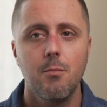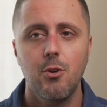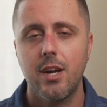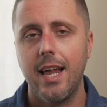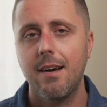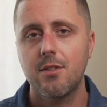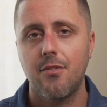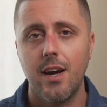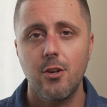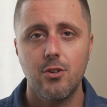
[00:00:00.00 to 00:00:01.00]
you're gonna have to
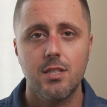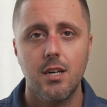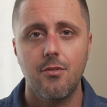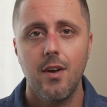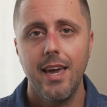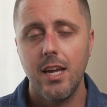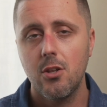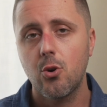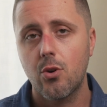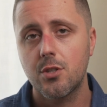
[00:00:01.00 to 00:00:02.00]
find yourself
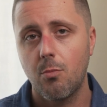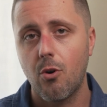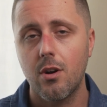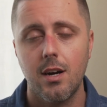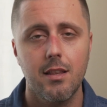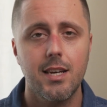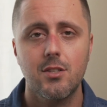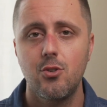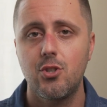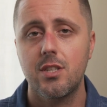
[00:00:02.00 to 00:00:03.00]
indoors more,
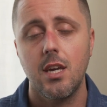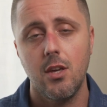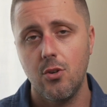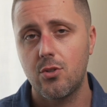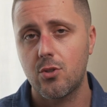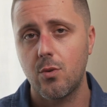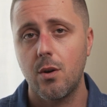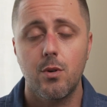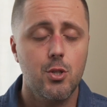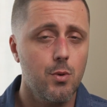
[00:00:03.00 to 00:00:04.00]
unless you just get used to it,
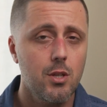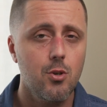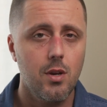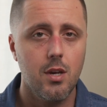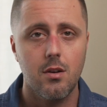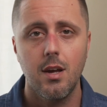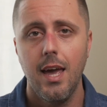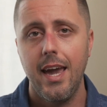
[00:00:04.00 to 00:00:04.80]
which we do here,